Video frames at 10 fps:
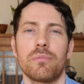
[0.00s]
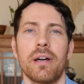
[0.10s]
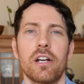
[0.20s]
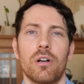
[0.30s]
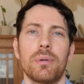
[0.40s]
of
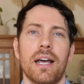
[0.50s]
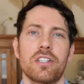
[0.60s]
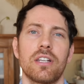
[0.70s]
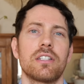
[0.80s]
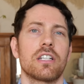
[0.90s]

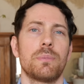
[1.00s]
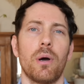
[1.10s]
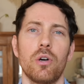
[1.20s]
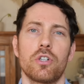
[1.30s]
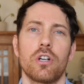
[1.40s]
microplastics
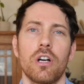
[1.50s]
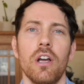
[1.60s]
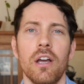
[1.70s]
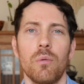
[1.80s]
exposure,